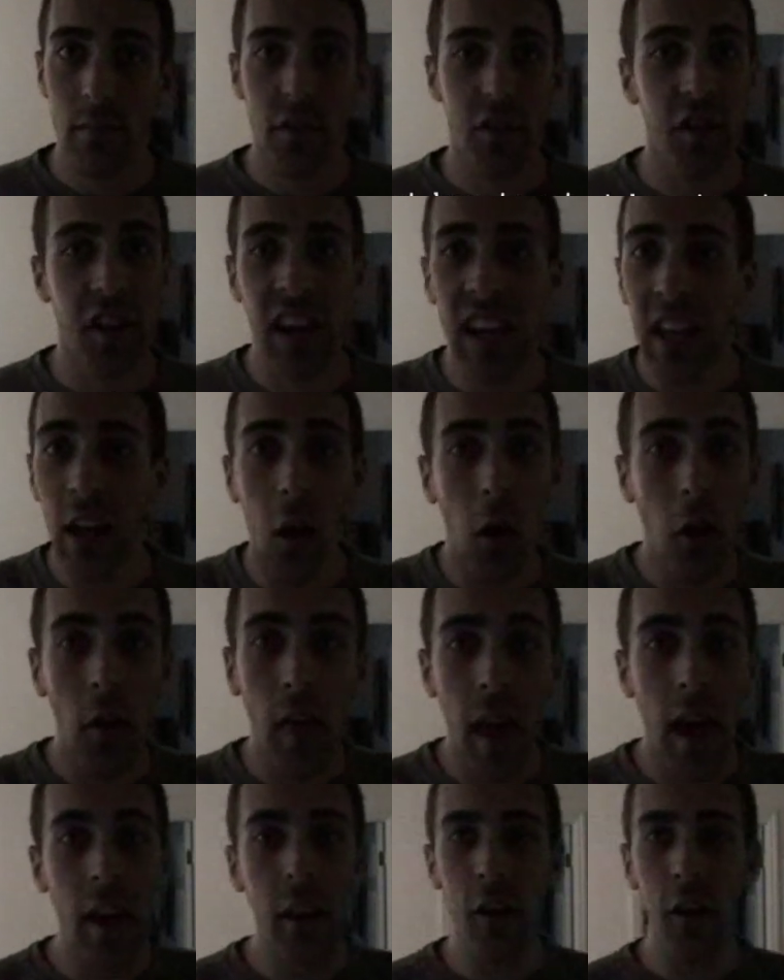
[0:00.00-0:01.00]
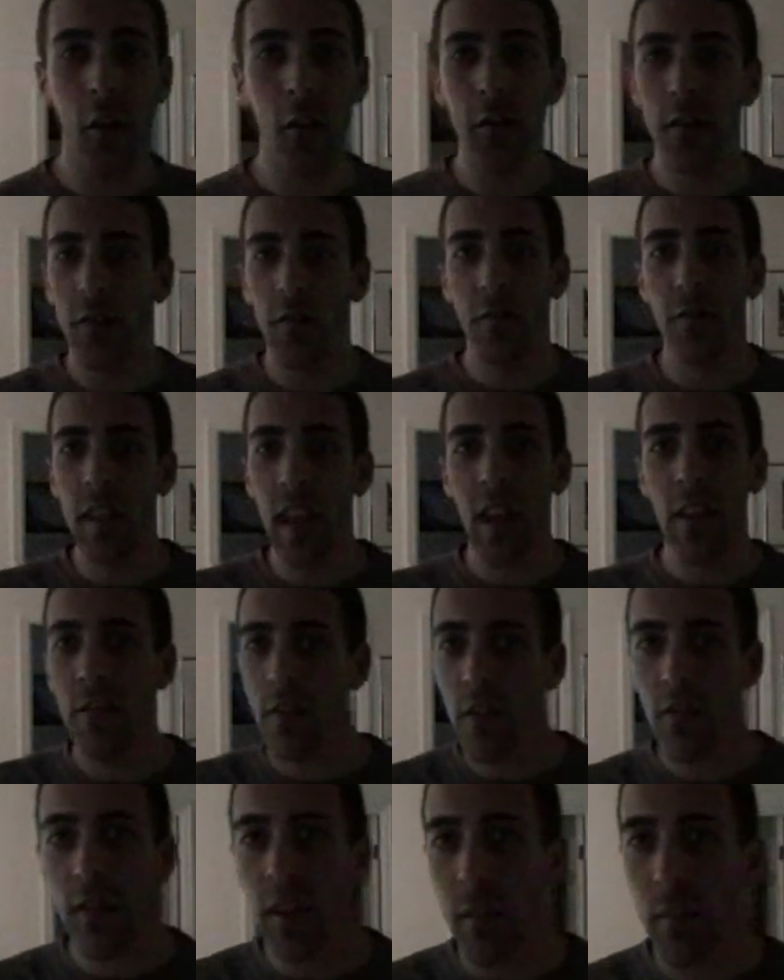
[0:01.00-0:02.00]
So I eat all that, in
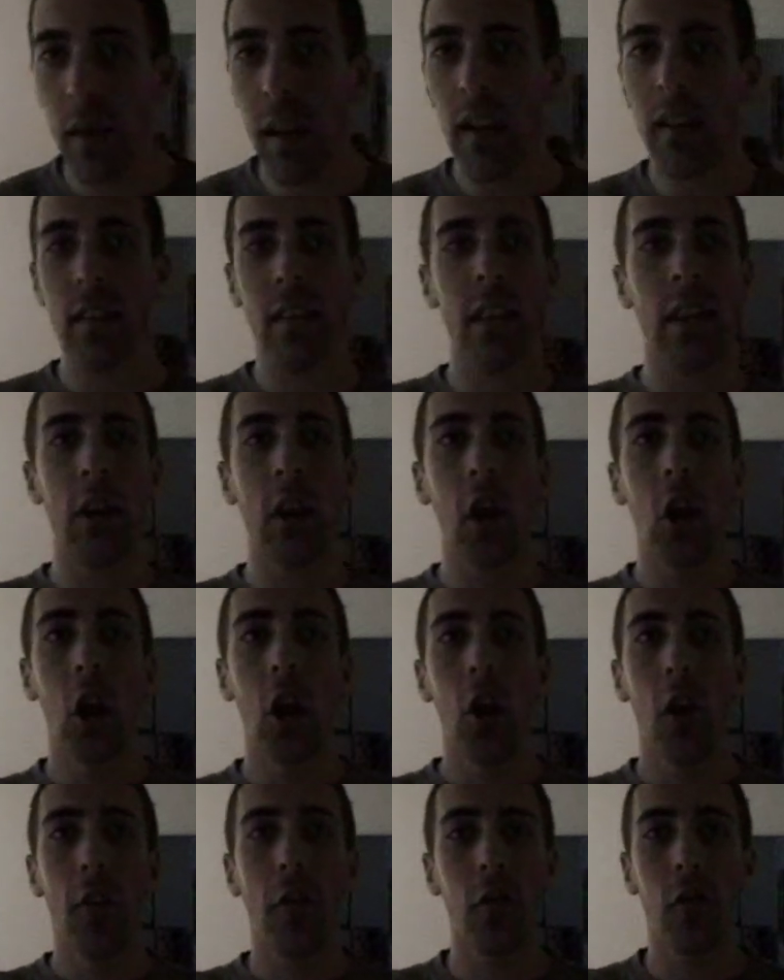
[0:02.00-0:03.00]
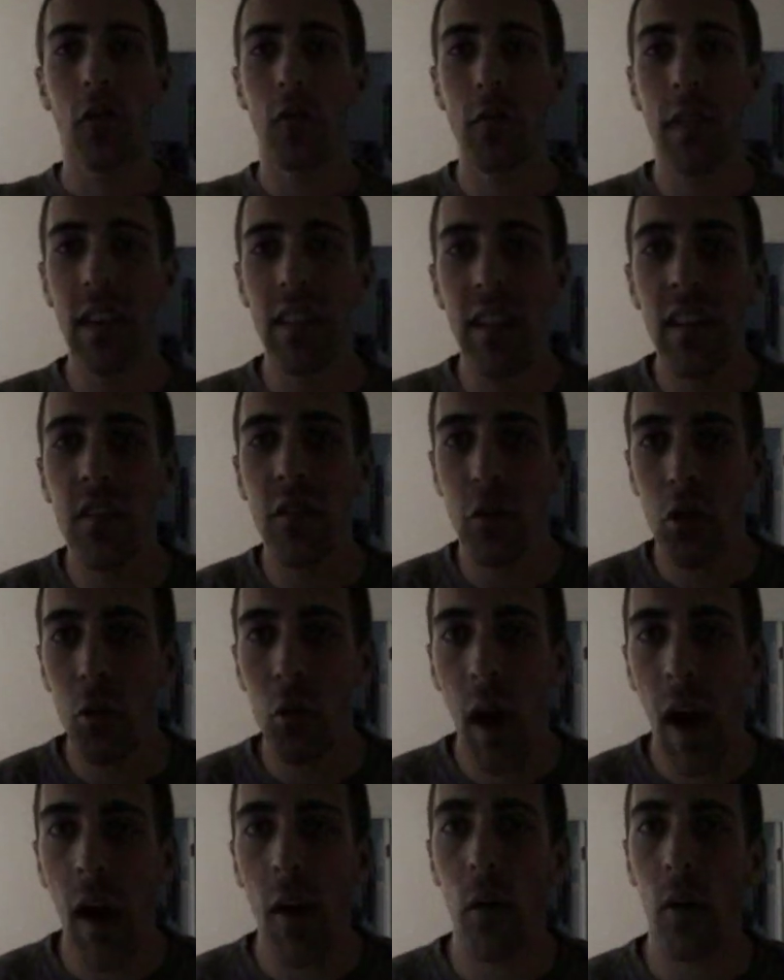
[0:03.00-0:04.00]
10-15 minutes, and then for at least
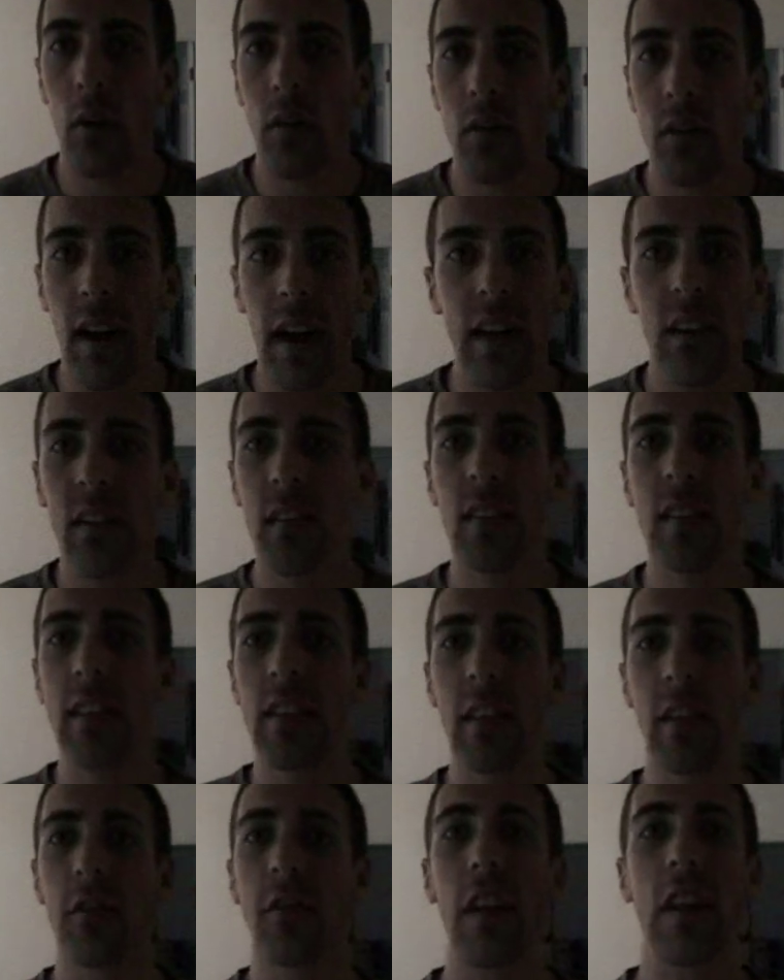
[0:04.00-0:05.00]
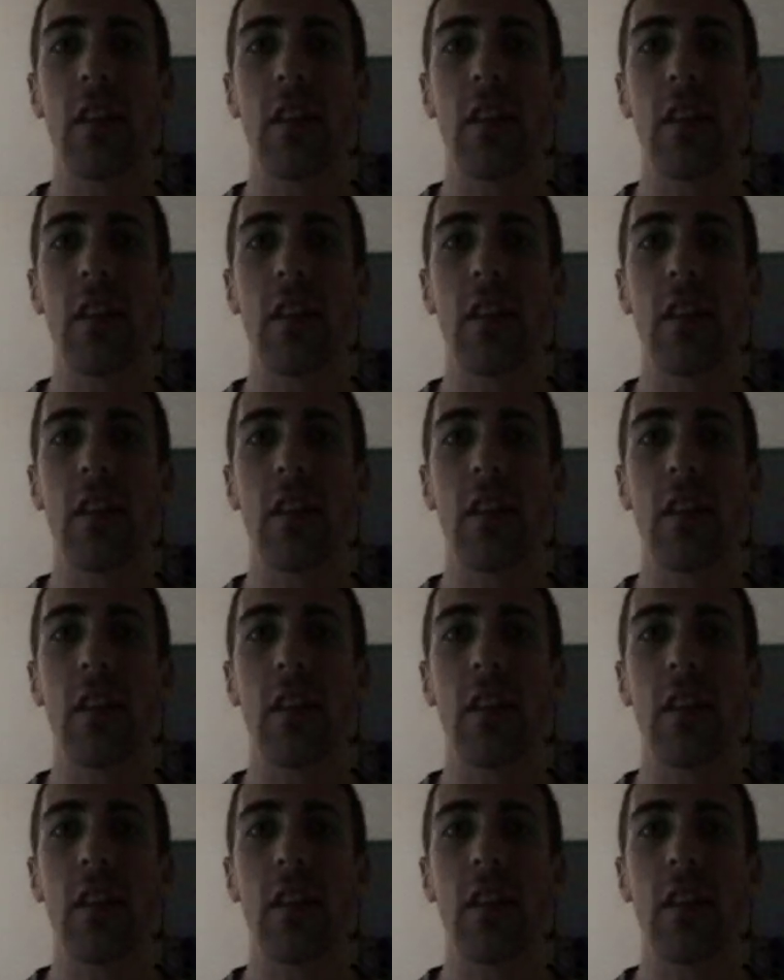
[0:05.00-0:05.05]
2 hours, I just sit there